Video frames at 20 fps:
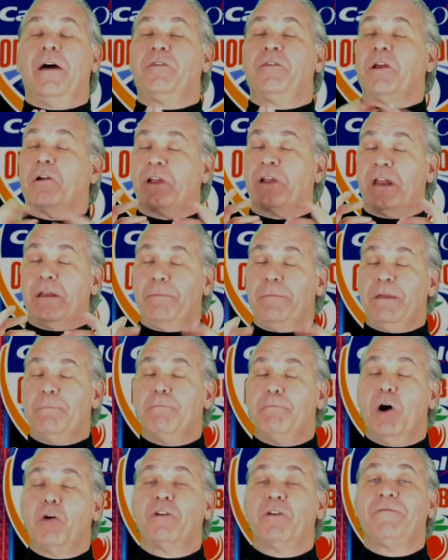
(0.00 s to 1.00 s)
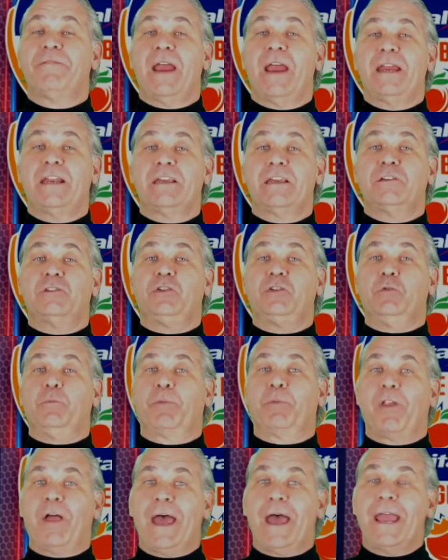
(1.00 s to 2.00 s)
They're going to be motivated to
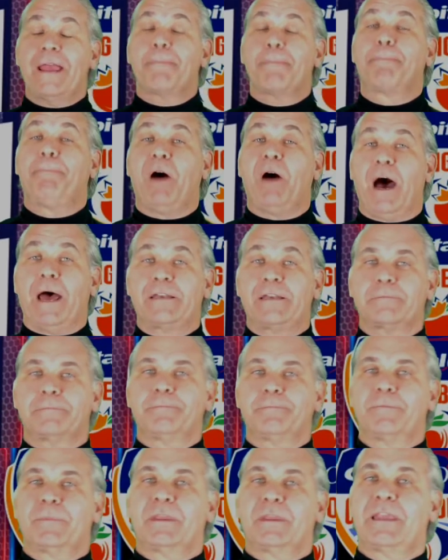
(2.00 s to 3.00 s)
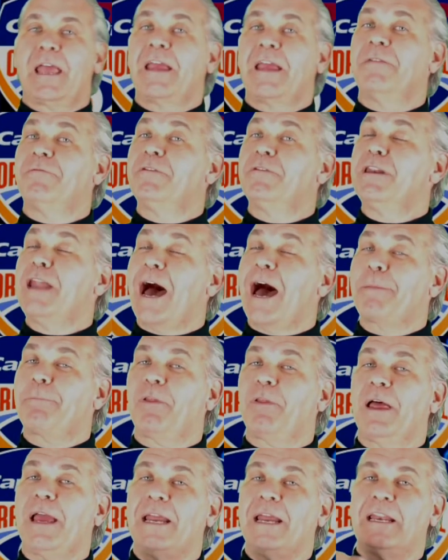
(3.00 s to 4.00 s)
play, but they have not
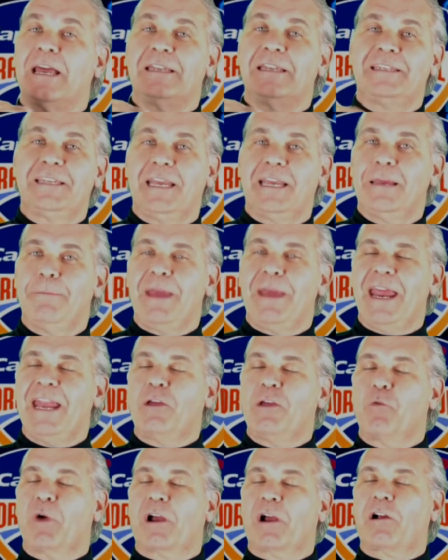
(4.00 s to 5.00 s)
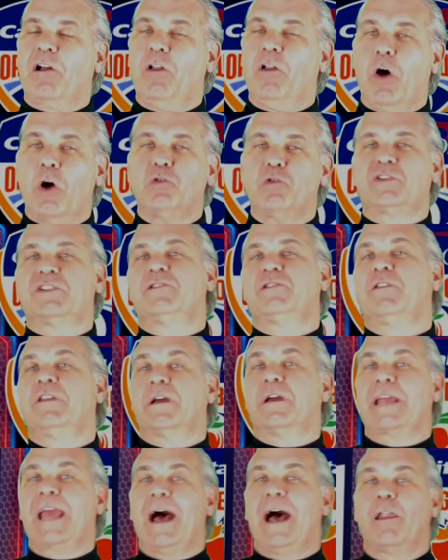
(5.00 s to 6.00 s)
played a team anywhere close to
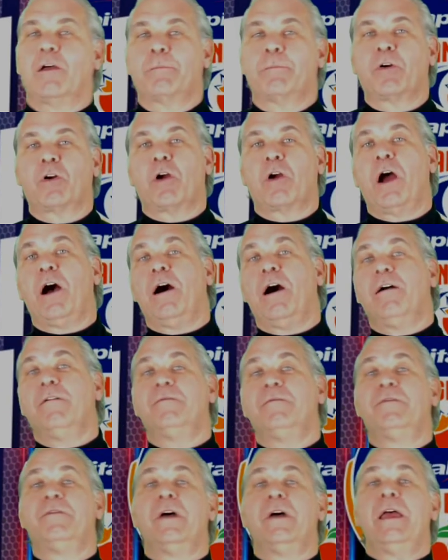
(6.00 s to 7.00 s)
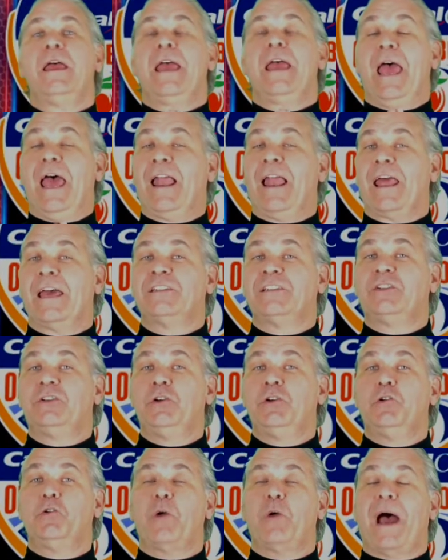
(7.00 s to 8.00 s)
the caliber of
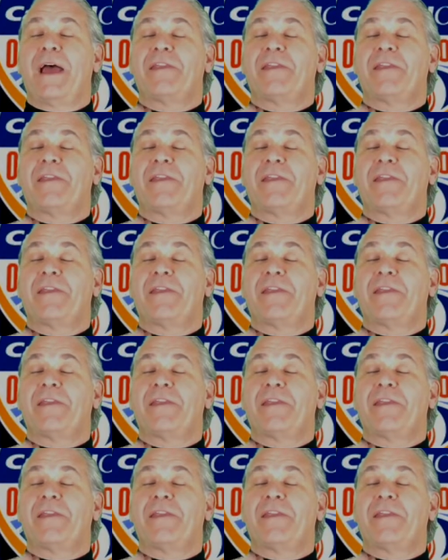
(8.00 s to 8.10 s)
LSU.